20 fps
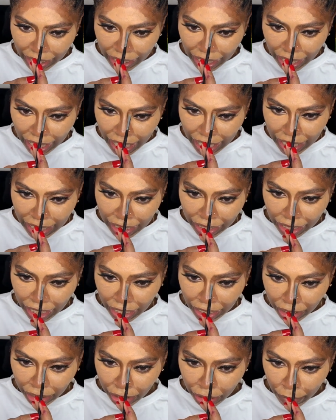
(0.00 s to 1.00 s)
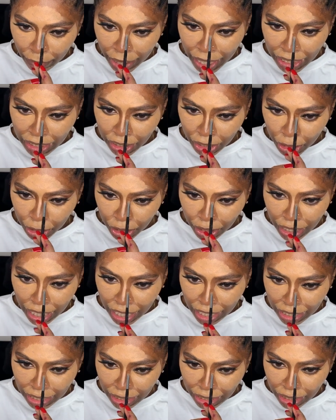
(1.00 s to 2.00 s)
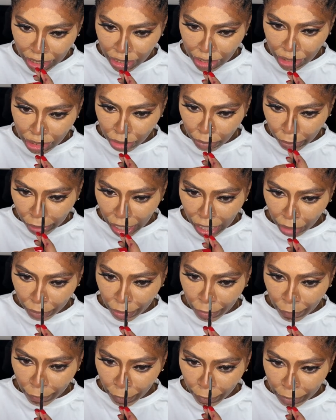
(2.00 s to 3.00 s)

Like I didn't like the messaging that it sent to black people,